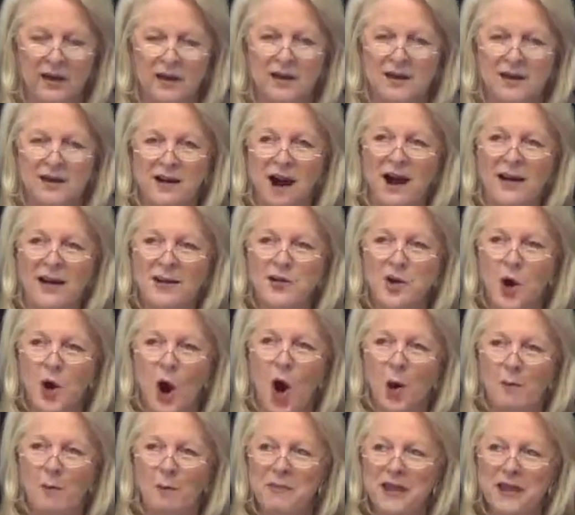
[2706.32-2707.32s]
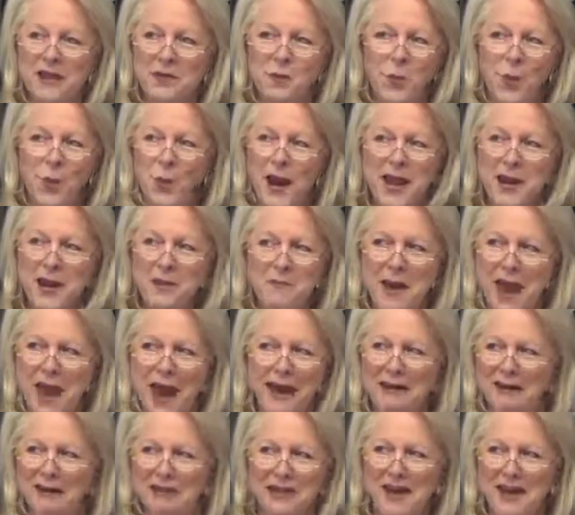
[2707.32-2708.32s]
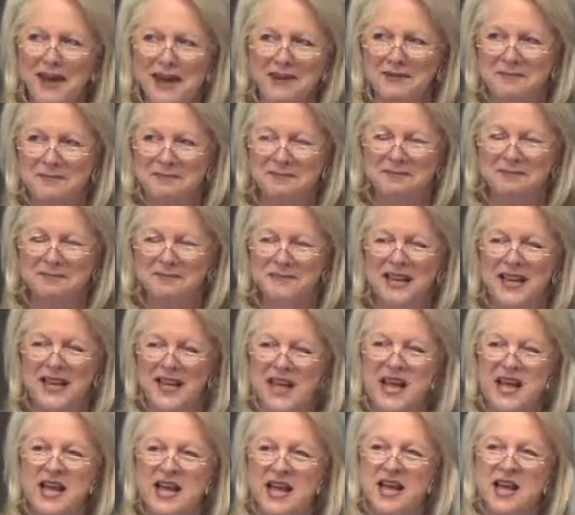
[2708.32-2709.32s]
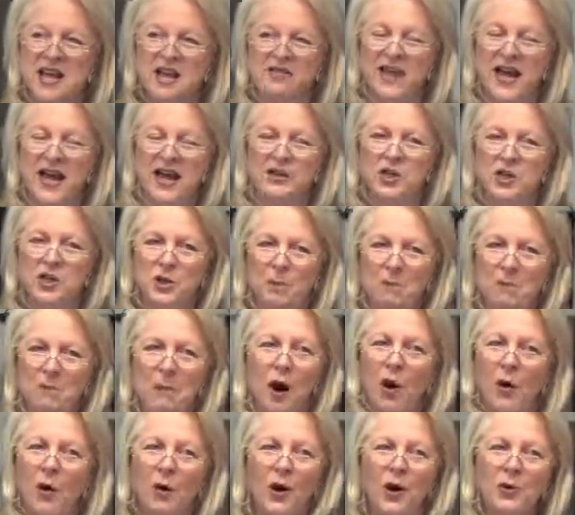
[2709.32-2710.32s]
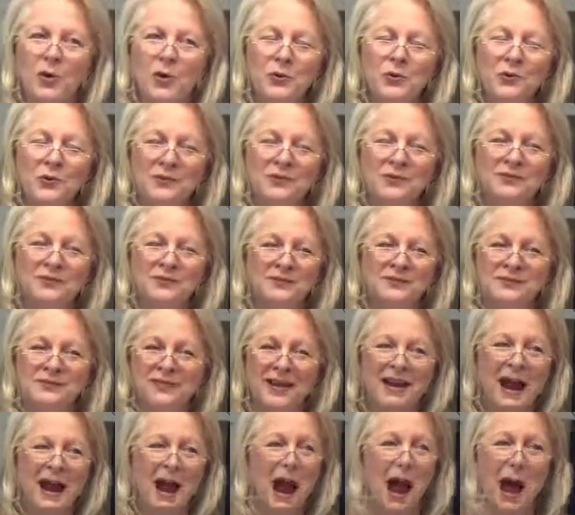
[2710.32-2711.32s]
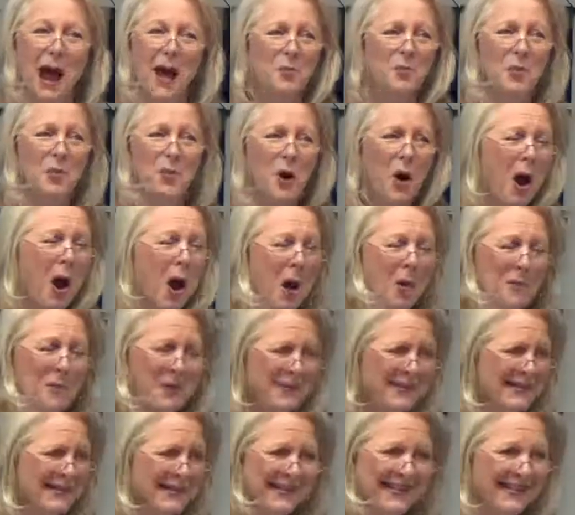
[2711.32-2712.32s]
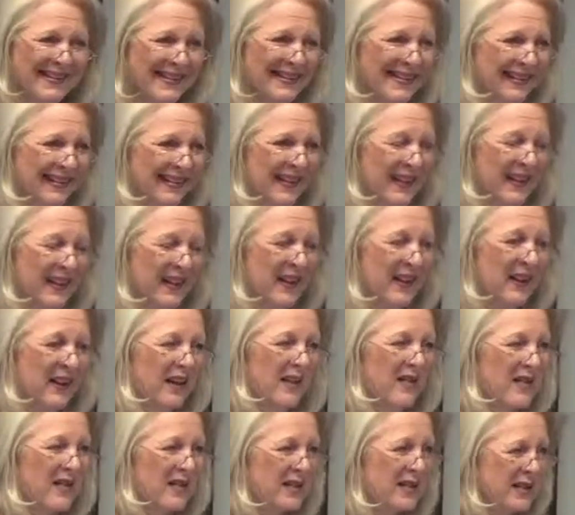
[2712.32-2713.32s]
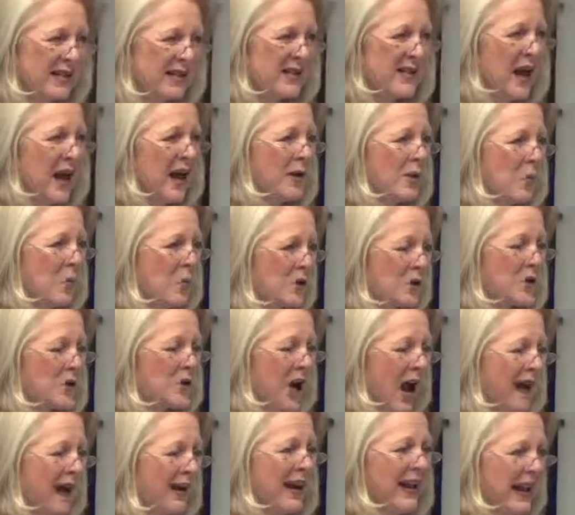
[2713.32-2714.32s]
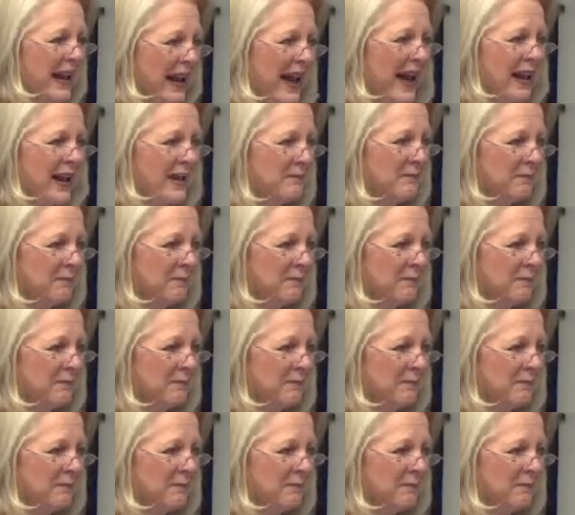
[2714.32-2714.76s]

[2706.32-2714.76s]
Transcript: God taught me way back then that tomorrow, I promise, the sun will shine again.